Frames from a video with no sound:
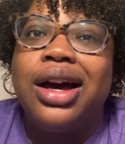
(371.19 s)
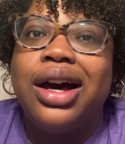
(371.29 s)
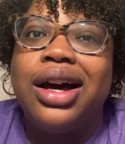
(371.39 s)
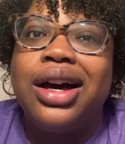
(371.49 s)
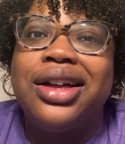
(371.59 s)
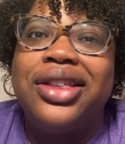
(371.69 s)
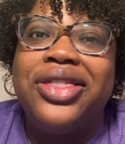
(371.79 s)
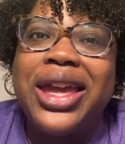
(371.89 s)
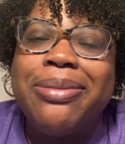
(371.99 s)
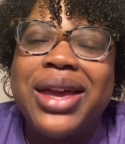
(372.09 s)
Uh,
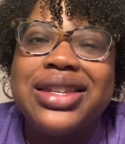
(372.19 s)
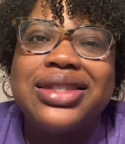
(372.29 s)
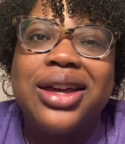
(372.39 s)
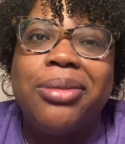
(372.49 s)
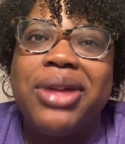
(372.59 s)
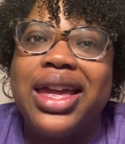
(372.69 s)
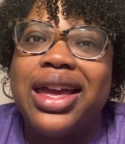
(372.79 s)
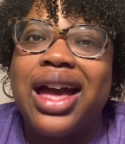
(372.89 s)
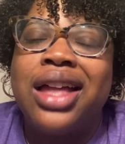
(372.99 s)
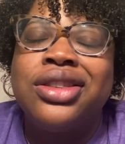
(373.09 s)
they messed up. They
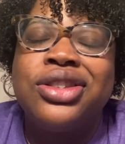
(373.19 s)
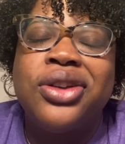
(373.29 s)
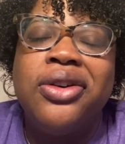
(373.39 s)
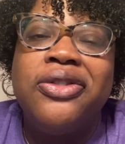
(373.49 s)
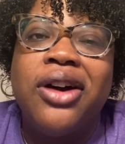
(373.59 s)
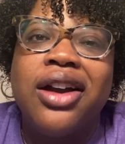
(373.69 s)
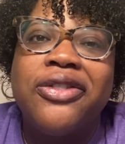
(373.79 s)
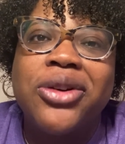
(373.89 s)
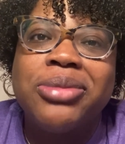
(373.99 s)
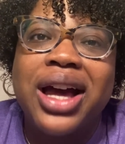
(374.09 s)
had gotten so far
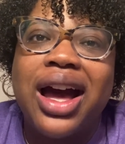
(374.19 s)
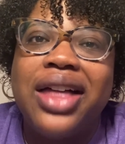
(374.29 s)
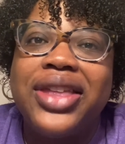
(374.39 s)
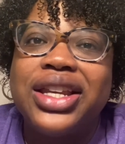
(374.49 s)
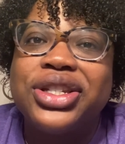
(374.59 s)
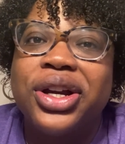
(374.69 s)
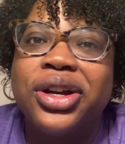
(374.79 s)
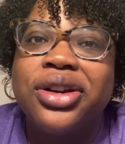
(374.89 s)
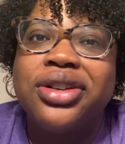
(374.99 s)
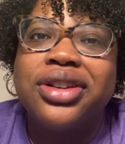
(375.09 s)
from God. They
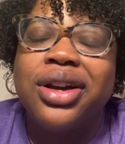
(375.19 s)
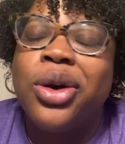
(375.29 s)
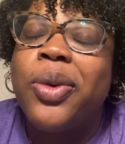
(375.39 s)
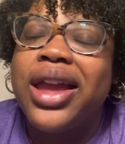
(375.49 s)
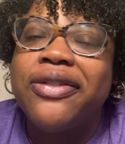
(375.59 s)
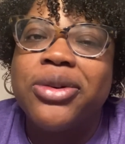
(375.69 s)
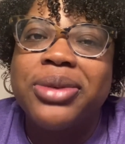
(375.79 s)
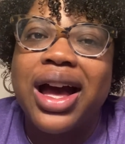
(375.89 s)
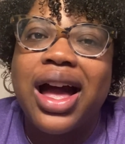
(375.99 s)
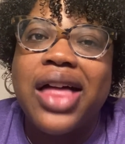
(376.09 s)
turned away from
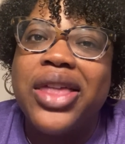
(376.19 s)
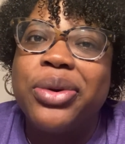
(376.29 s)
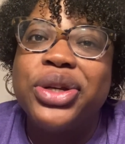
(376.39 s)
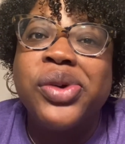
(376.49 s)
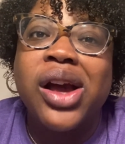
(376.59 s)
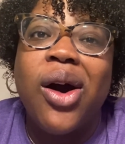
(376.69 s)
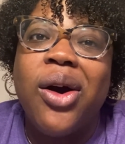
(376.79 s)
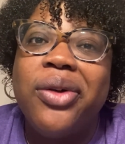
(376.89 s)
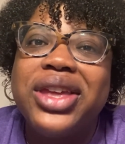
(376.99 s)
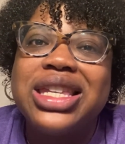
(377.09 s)
God. They were doing
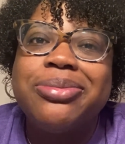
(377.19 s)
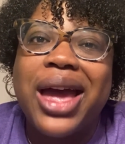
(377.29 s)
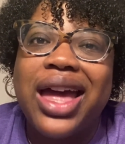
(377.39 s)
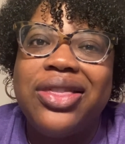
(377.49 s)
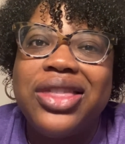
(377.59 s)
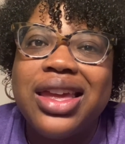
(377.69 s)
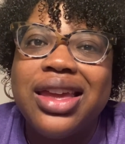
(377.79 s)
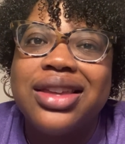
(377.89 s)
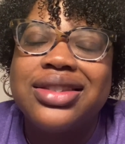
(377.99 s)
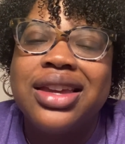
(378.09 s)
all these bad
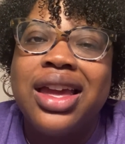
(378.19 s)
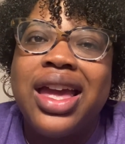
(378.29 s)
things.